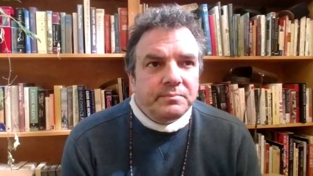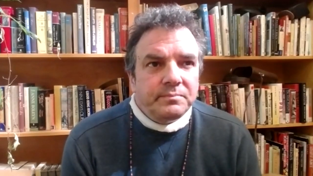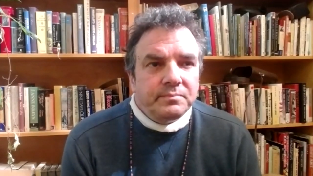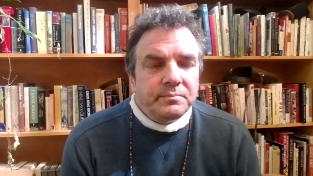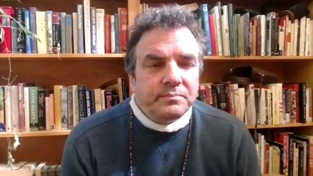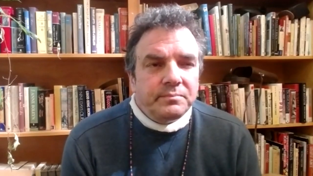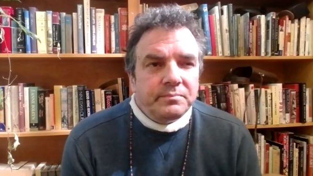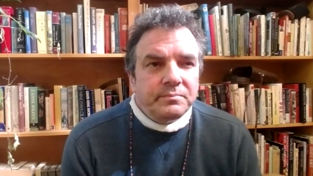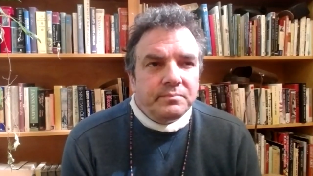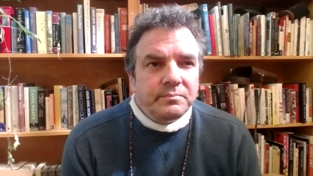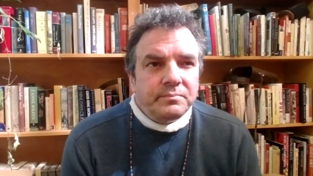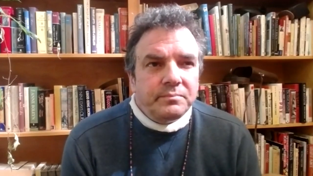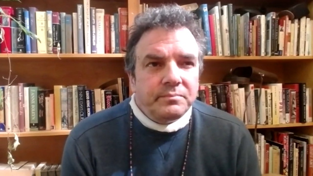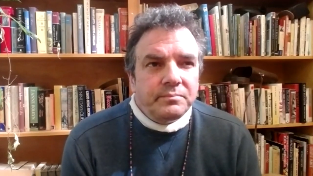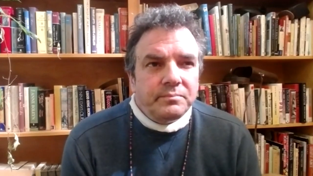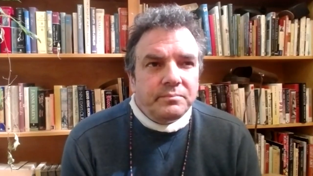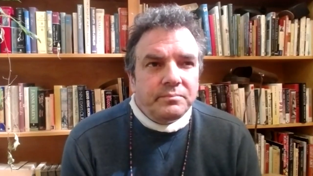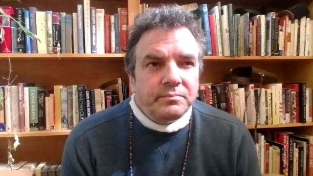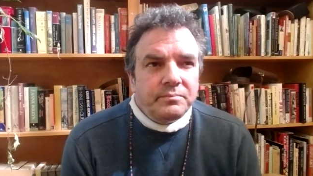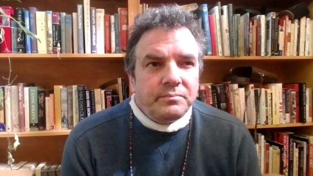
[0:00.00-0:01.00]

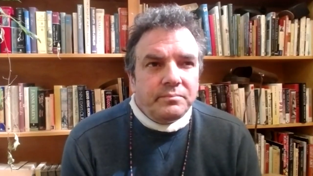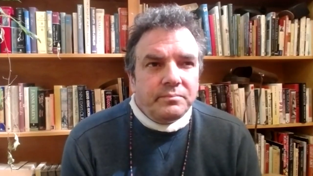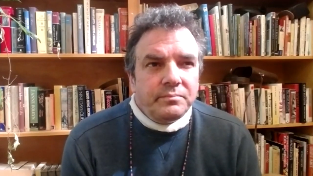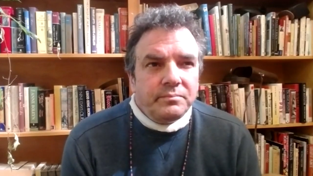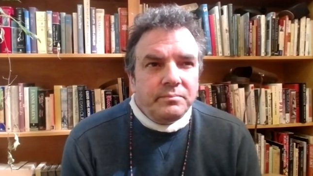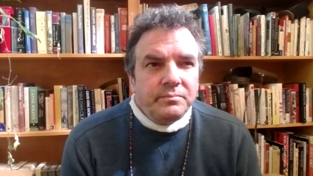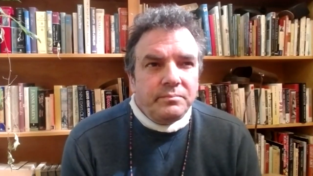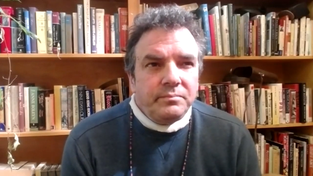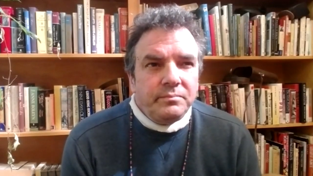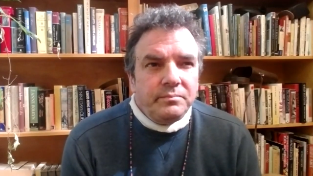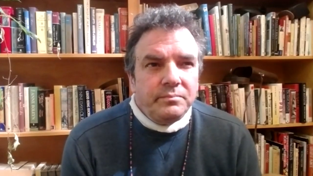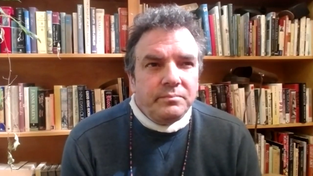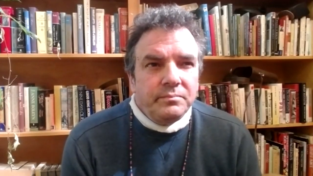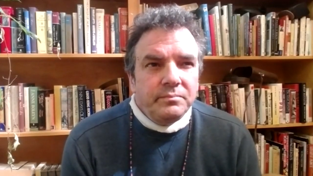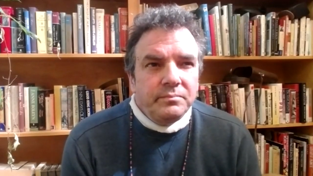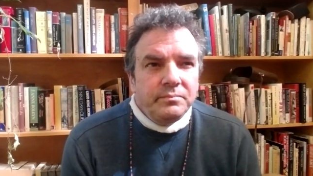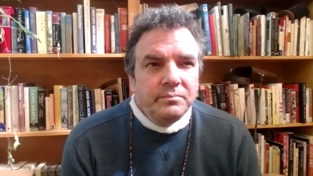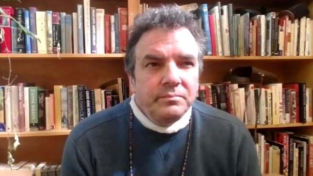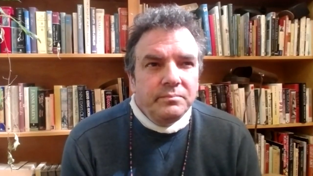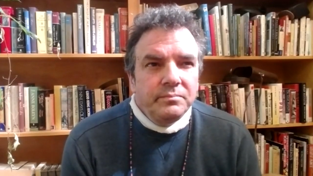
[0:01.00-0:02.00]

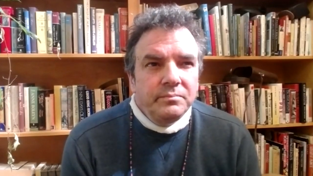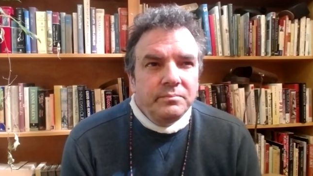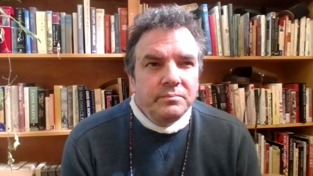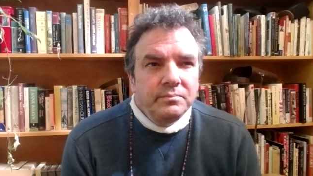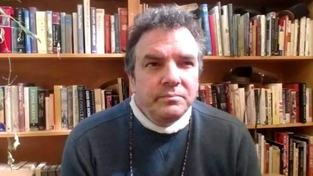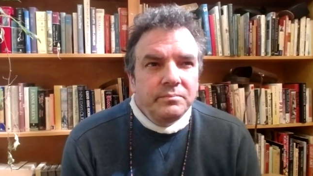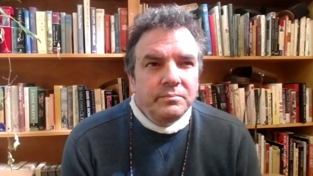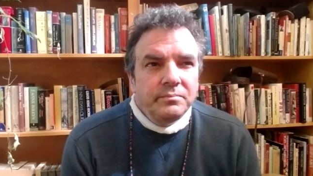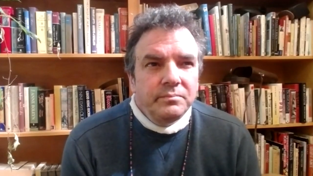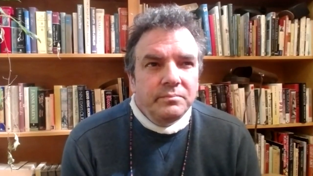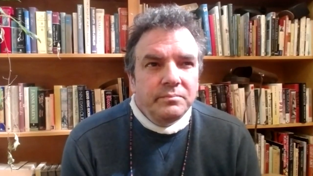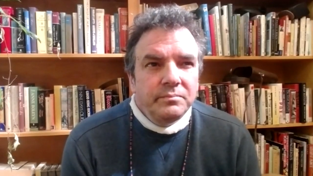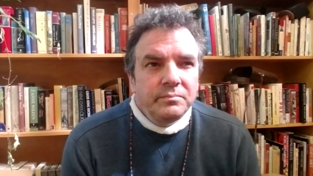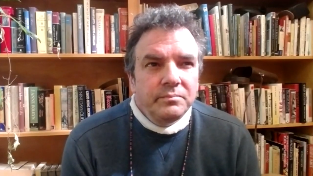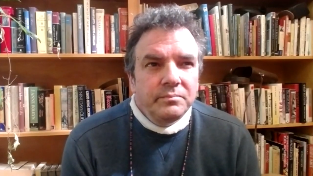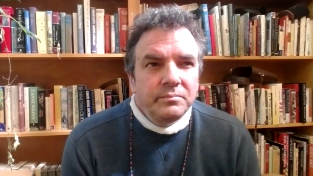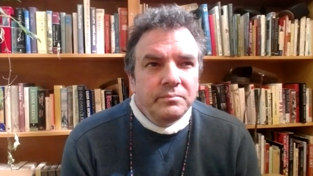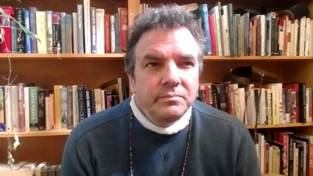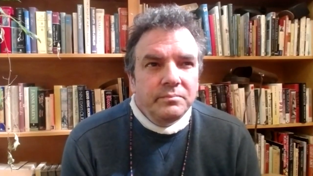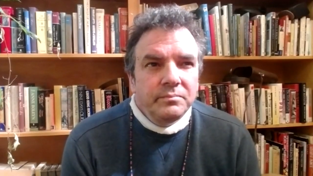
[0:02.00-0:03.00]

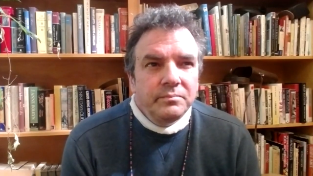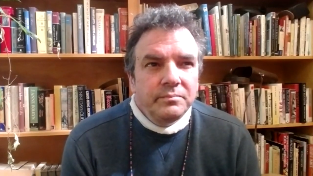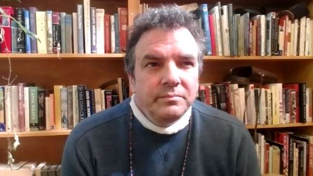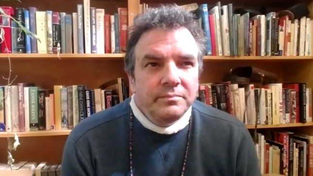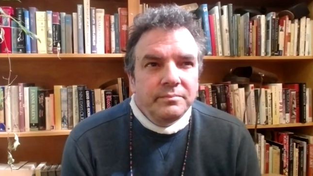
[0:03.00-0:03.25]
Nobody speaks.